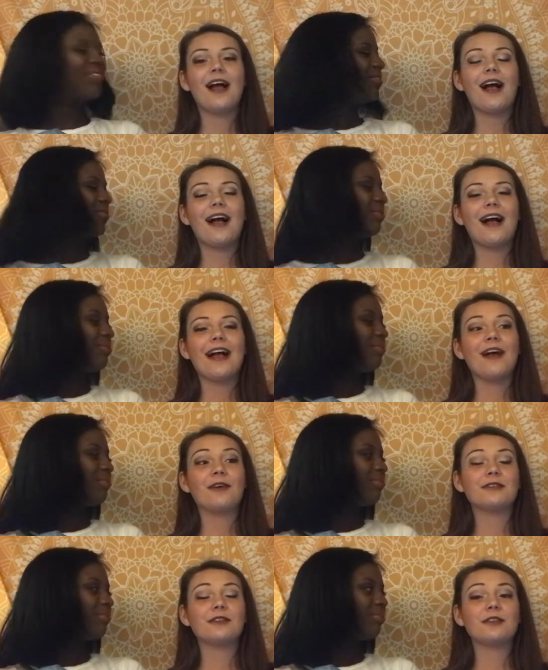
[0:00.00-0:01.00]
Speaker 1: I
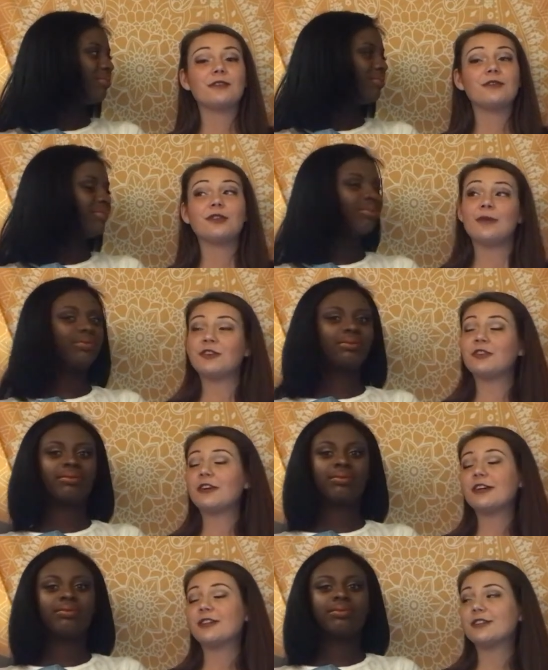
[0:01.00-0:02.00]
also do martial
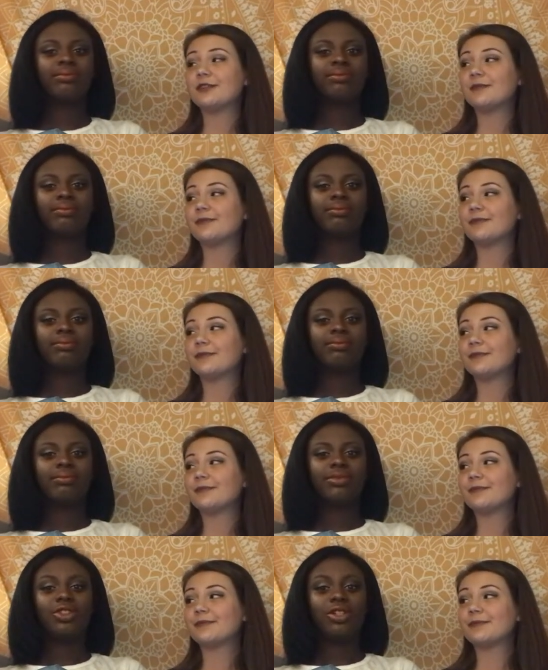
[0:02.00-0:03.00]
arts.
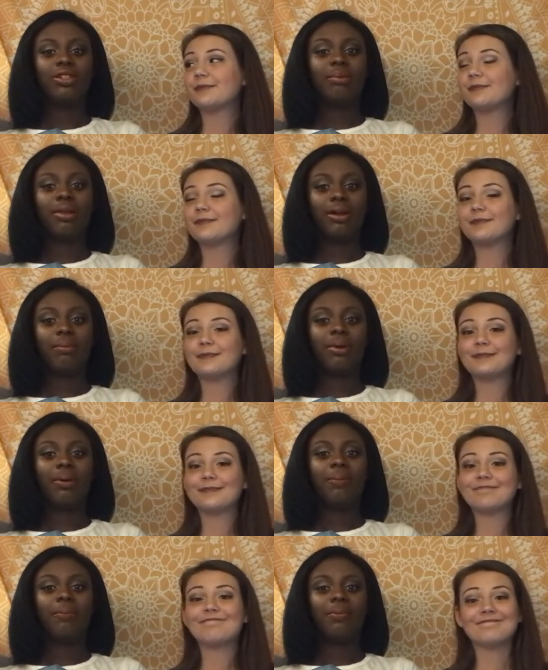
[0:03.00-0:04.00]
She's a black
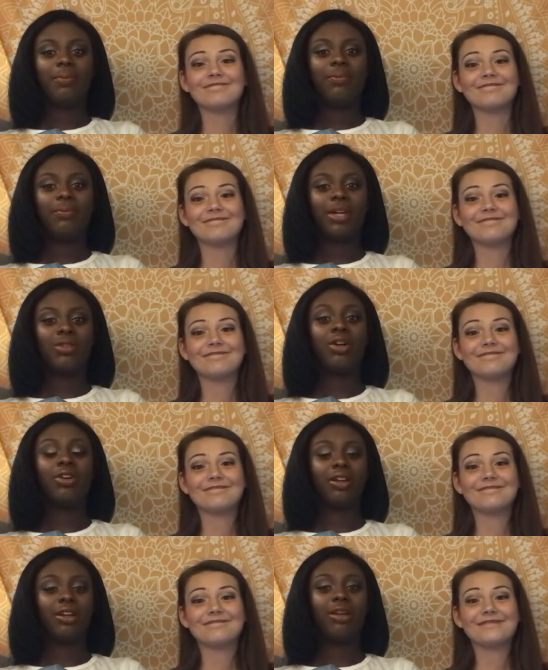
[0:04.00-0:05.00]
belt. Mm -hmm. That's what
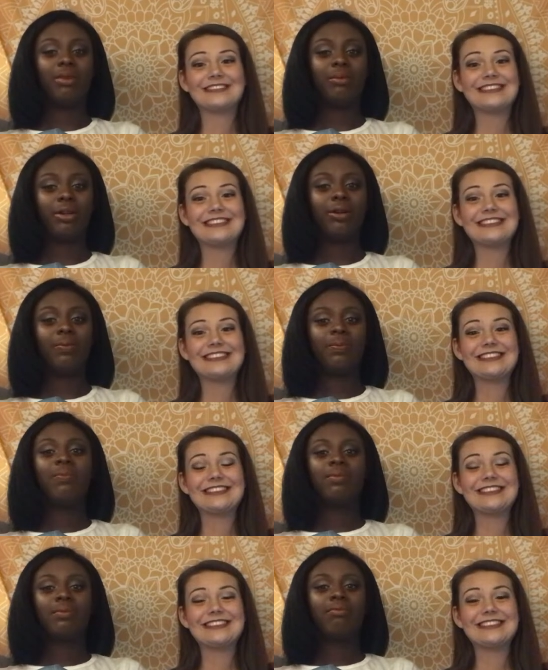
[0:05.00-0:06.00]
her nickname up here.
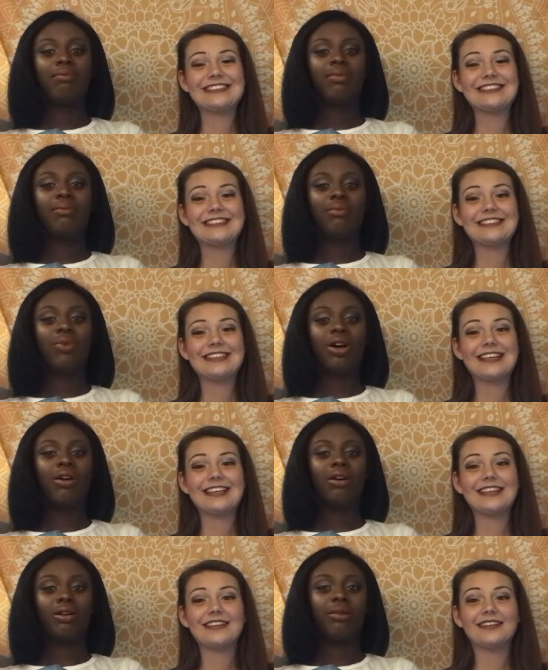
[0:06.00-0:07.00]
We
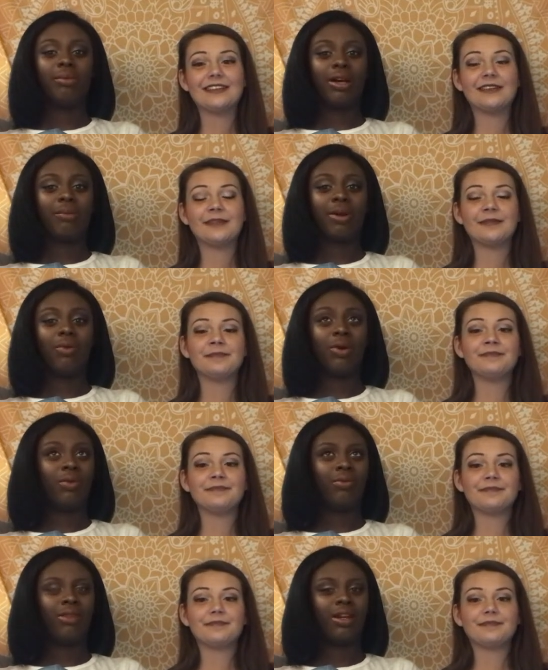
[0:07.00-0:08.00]
all call her black belt.
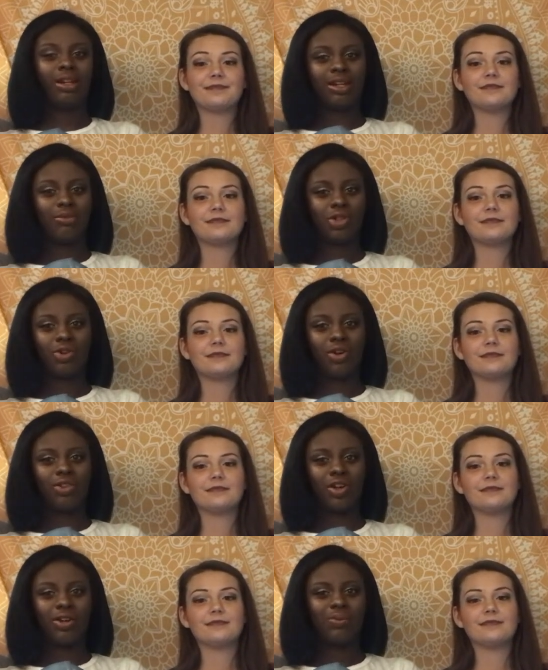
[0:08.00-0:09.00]
Well, that nickname just
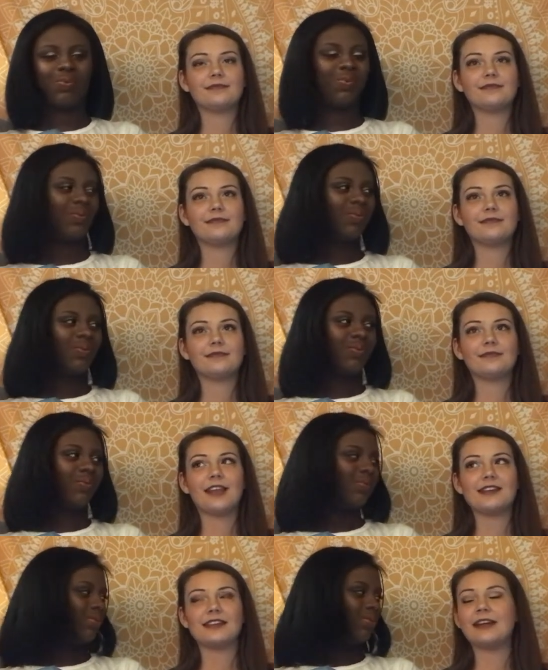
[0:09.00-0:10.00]
started like
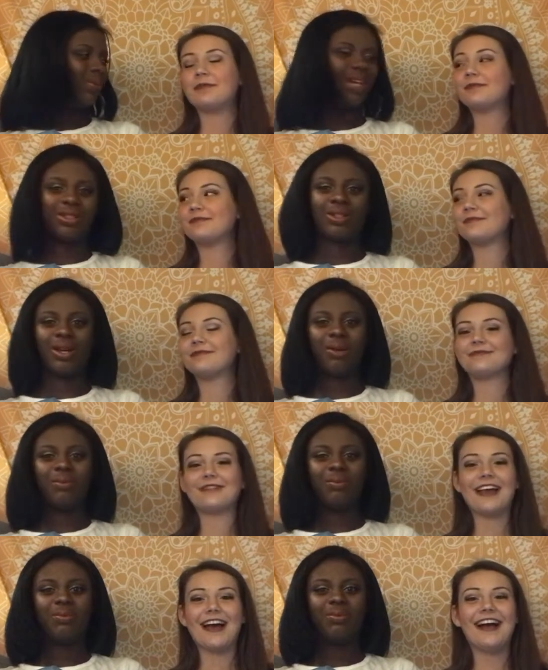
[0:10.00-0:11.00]
last night. Last night.
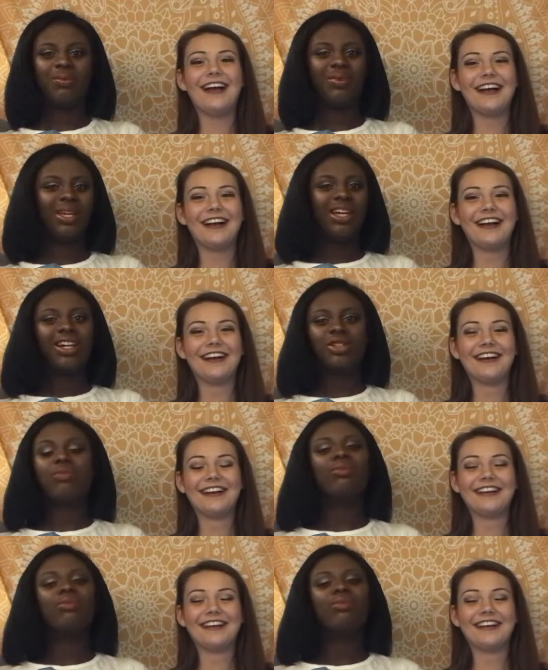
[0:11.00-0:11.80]
Yeah. Because